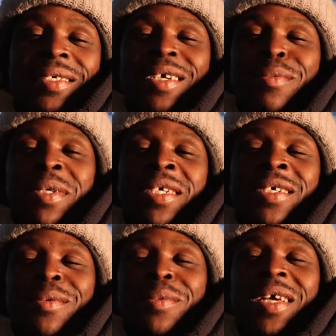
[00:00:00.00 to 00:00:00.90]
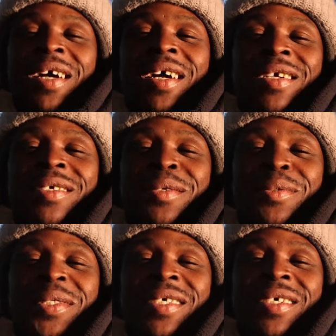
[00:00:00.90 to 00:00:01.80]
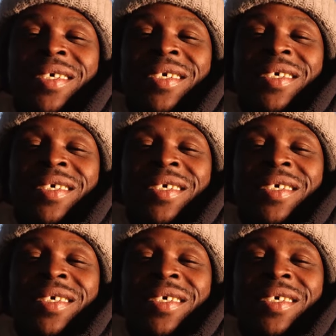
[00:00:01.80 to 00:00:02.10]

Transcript: Yeah, me and him, we all right, you know what I'm saying?